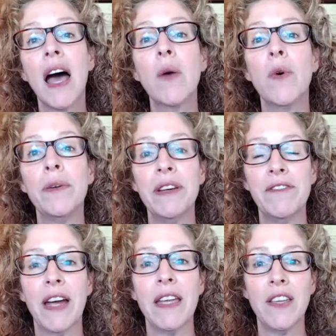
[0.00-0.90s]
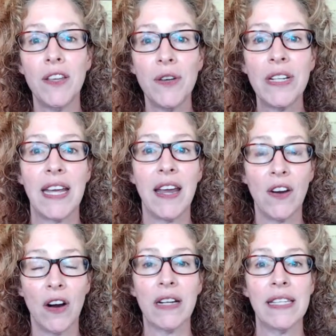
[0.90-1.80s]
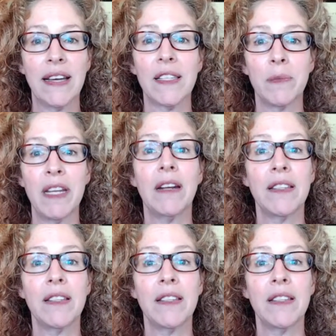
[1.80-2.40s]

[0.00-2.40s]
I want to invite you to take our assessment.